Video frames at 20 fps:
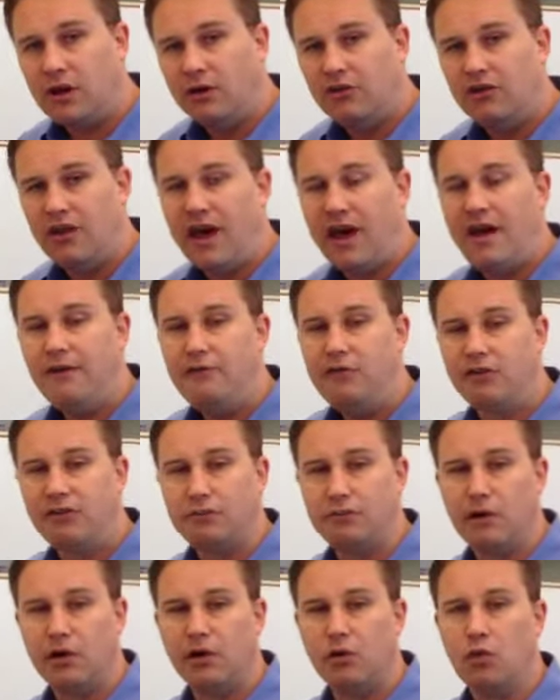to have this
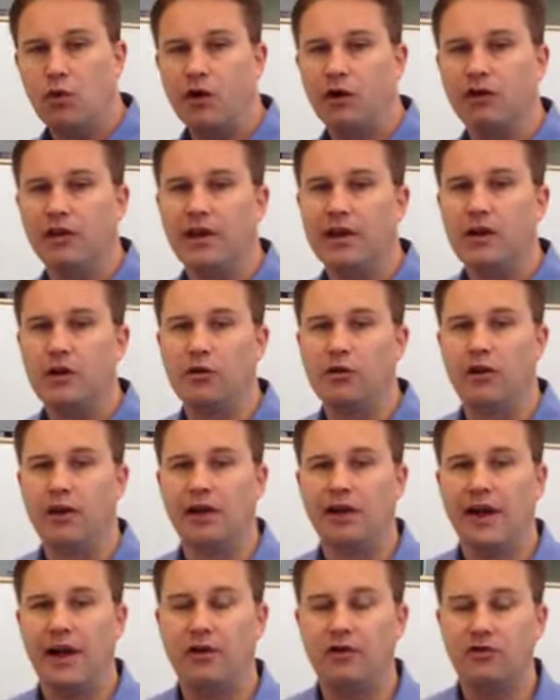middleware layer that
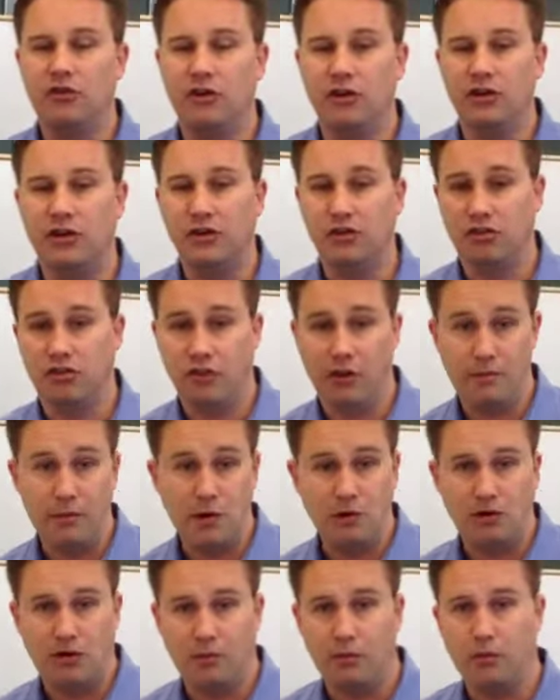allows you to
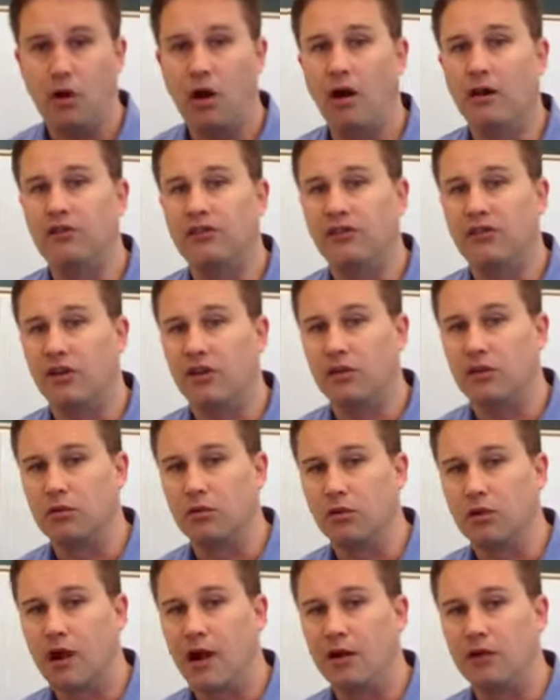distribute the processing
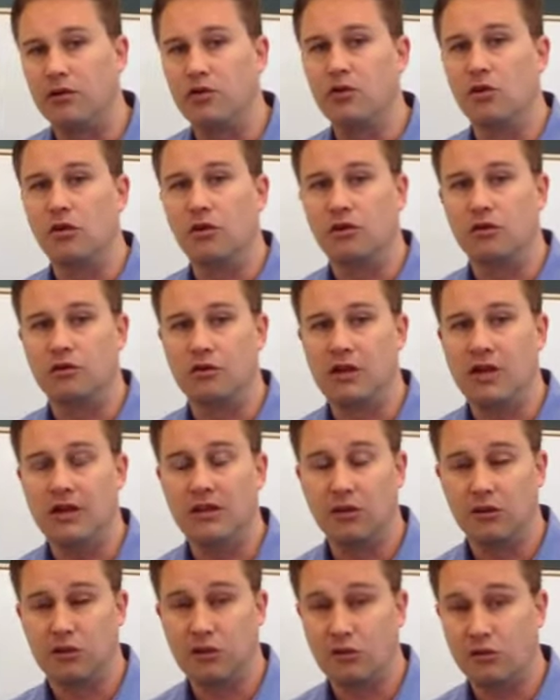throughout
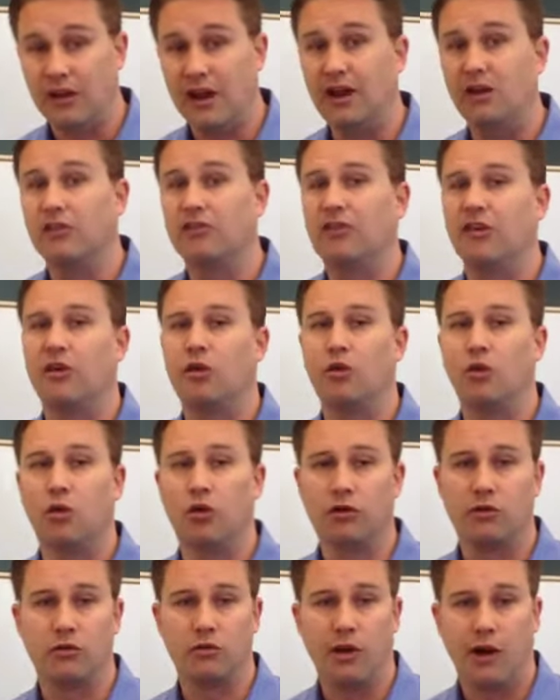either your data center or
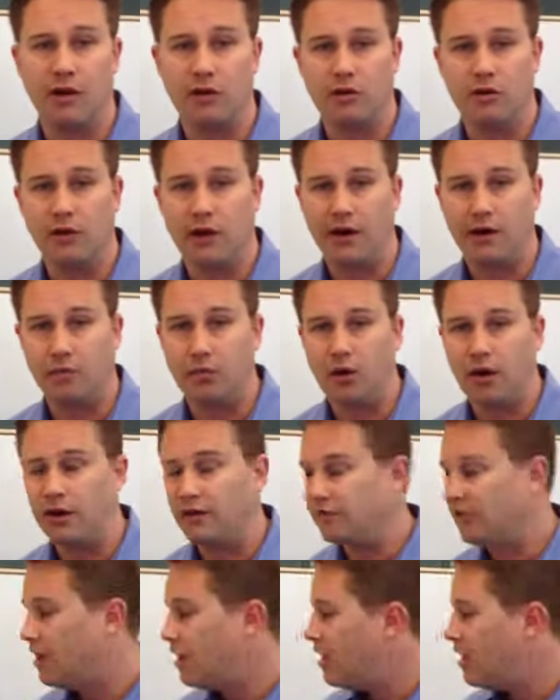throughout your enterprise.